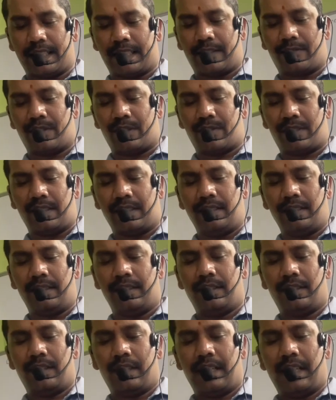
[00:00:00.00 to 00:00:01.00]
everyone.
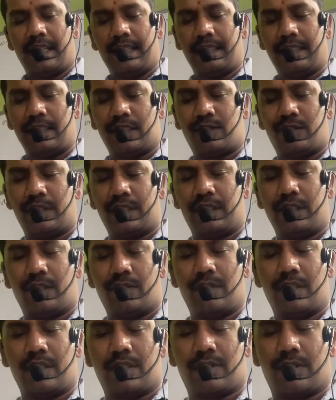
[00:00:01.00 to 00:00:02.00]
In this video
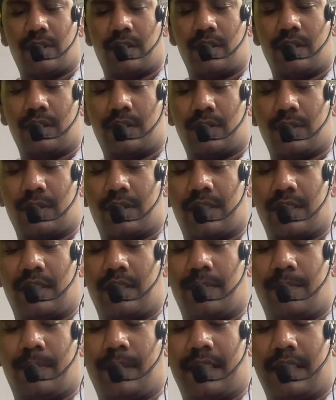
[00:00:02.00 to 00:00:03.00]
we'll solve the question
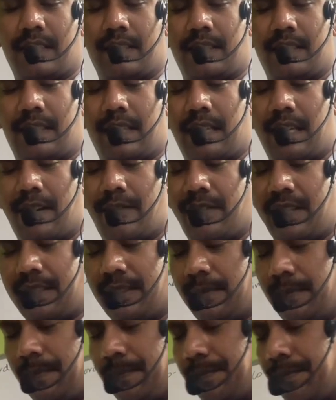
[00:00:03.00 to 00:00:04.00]
number
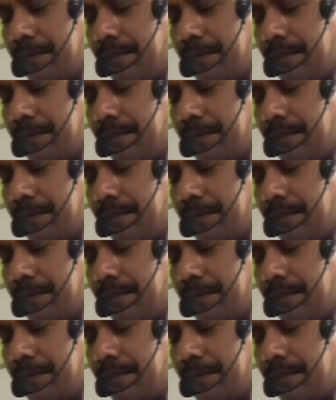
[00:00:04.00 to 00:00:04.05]
11